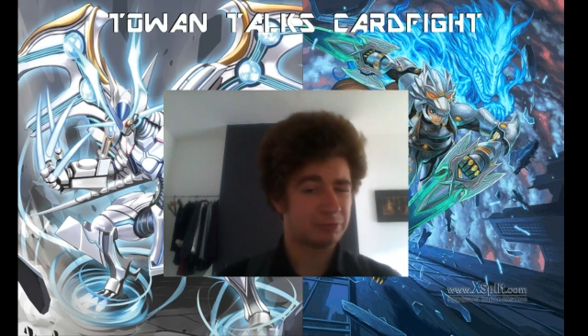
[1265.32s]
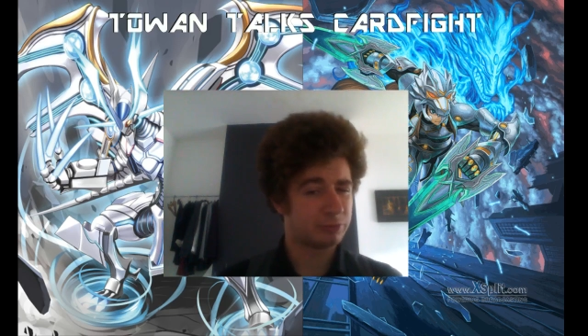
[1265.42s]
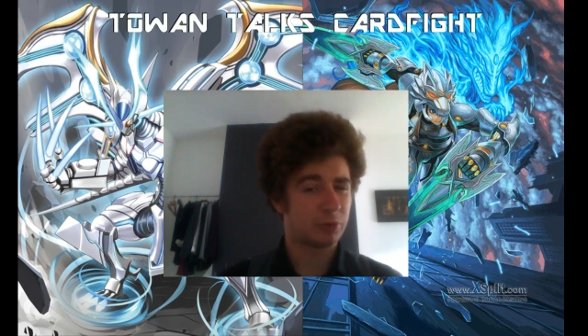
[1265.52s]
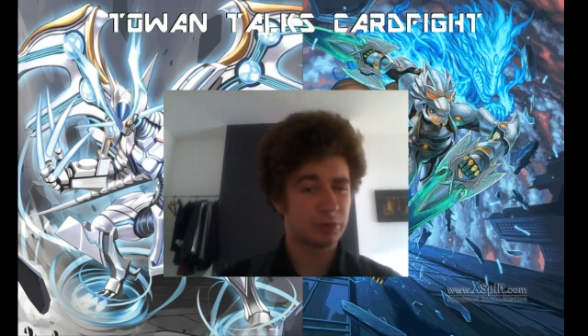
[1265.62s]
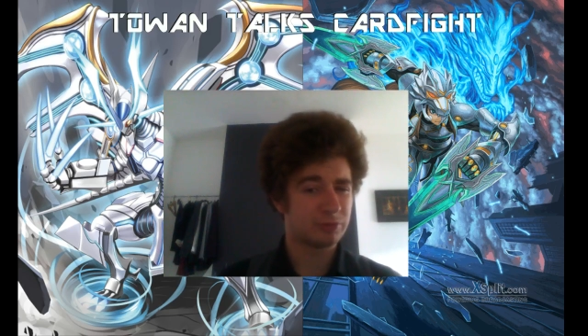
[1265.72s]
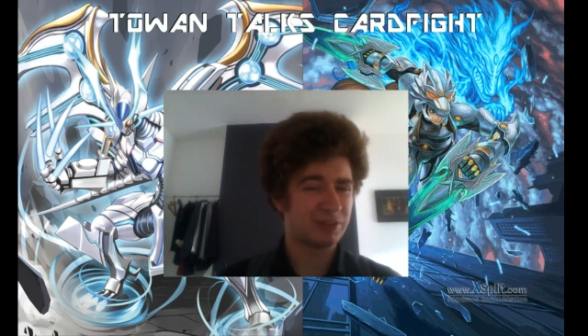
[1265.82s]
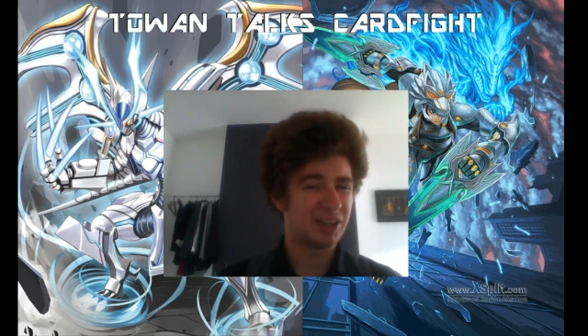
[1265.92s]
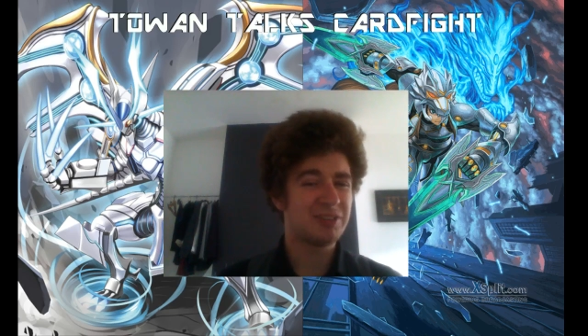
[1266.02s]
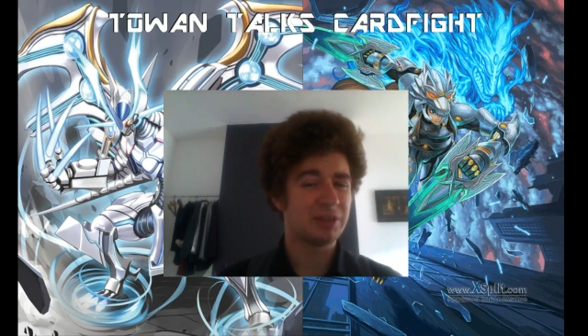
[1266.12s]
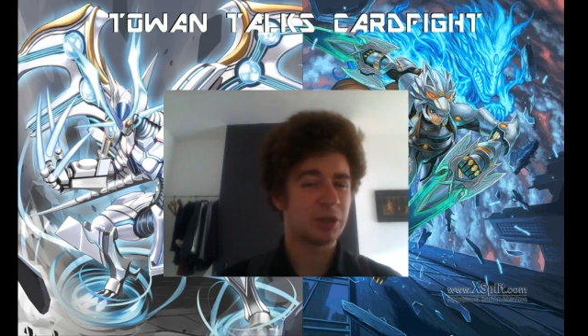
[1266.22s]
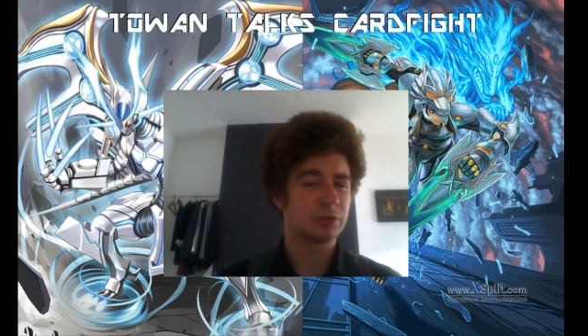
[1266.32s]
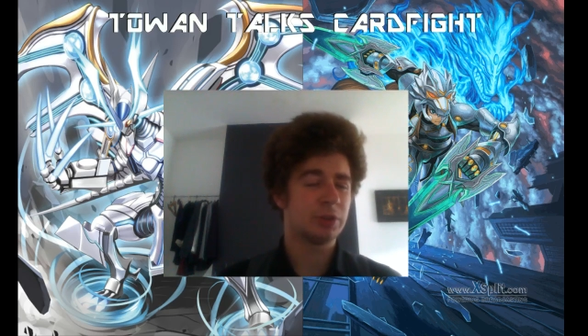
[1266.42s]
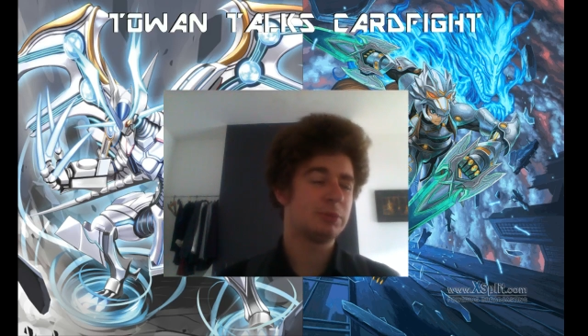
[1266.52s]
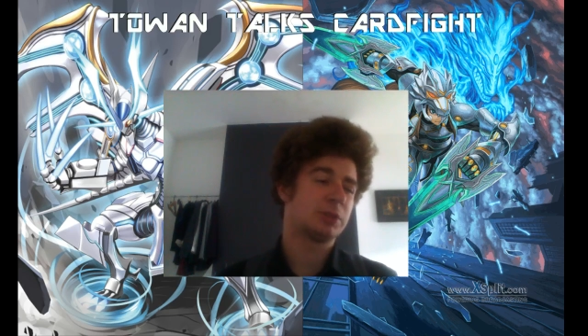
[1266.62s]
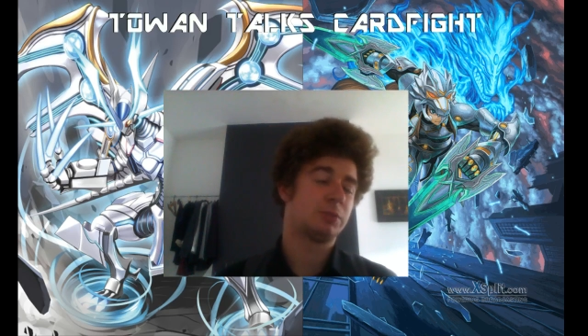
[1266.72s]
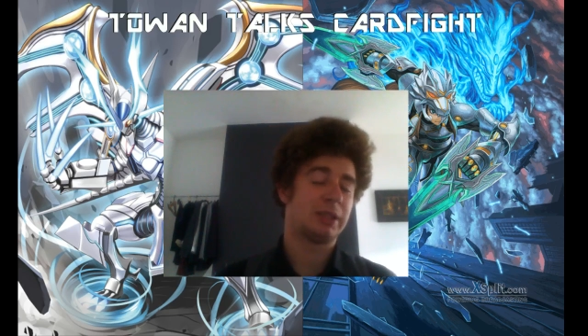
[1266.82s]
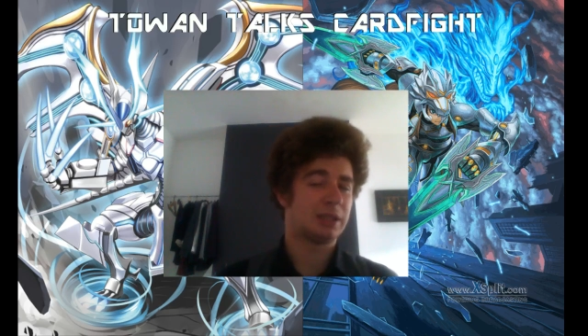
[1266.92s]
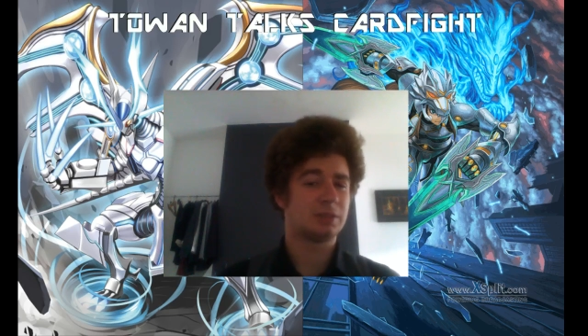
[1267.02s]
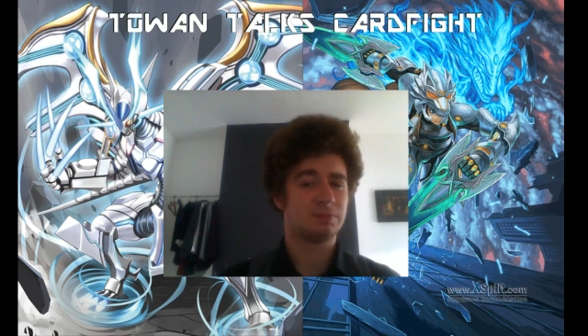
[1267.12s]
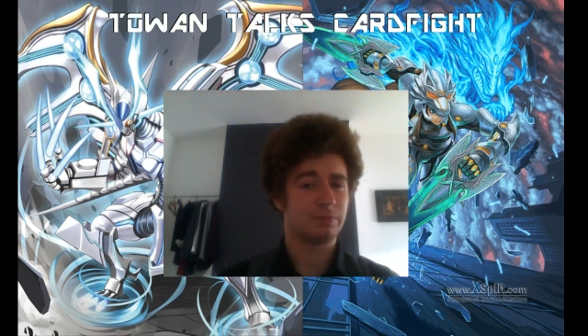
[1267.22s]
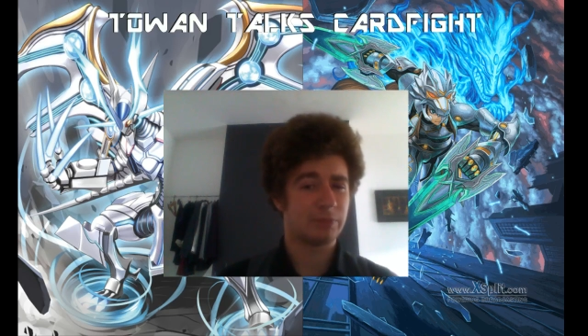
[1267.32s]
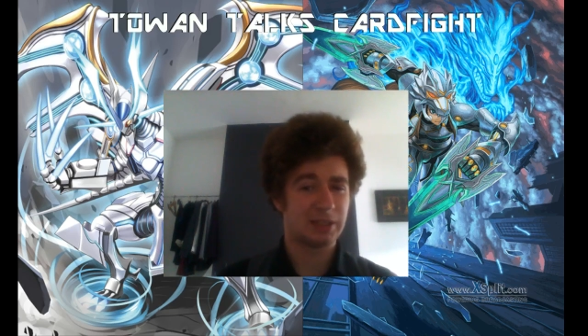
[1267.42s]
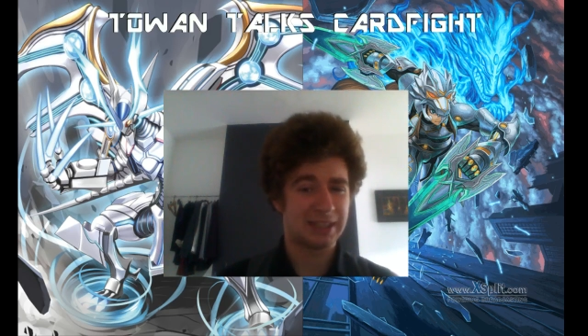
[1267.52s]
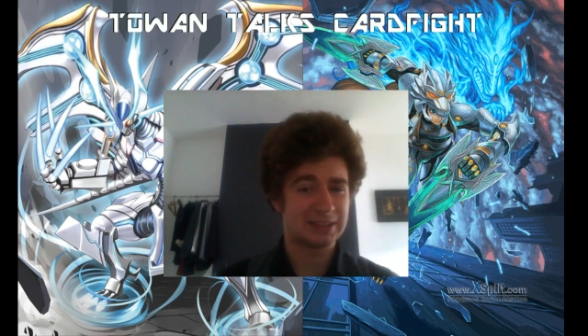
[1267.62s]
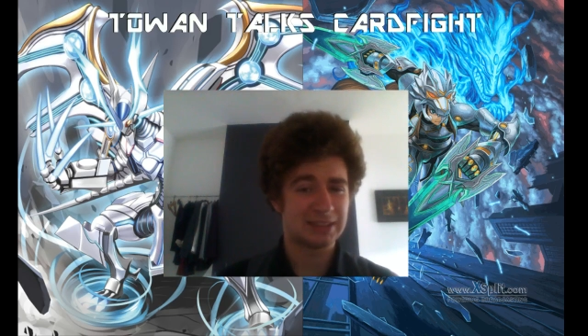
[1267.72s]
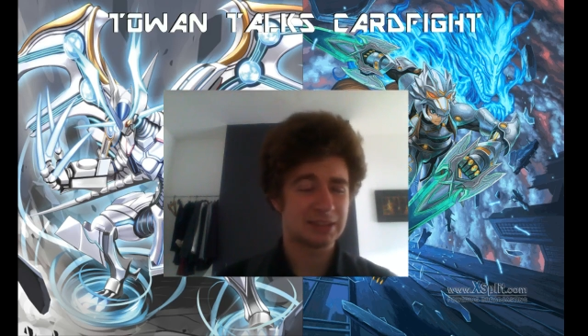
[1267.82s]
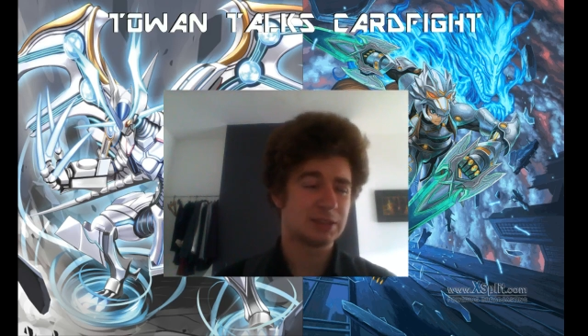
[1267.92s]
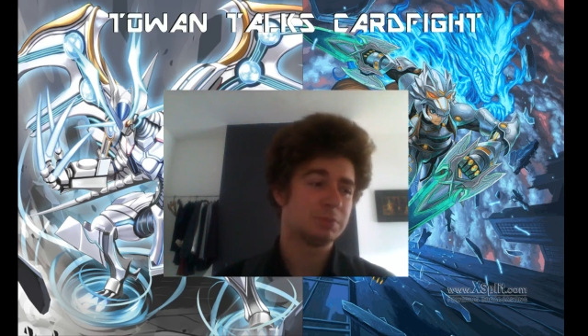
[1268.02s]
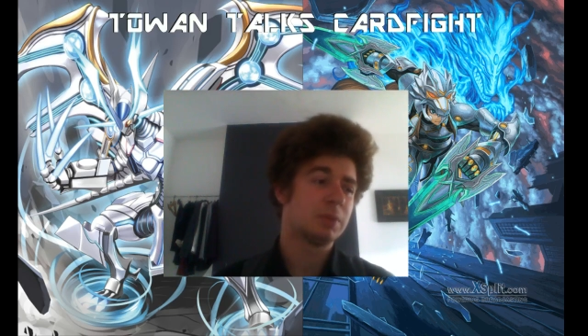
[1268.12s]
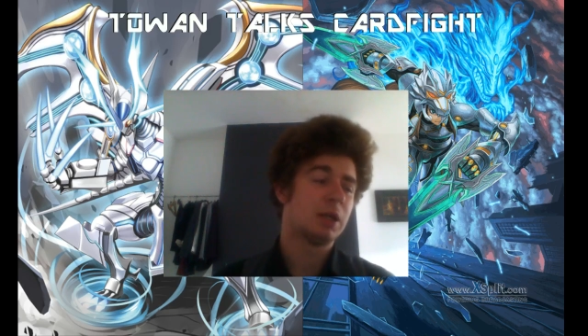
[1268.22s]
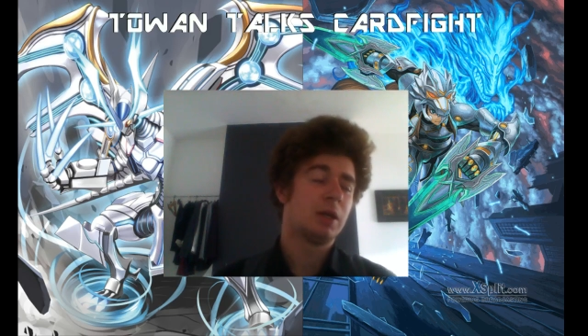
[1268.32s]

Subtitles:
4 and 5 in our groups because we did league system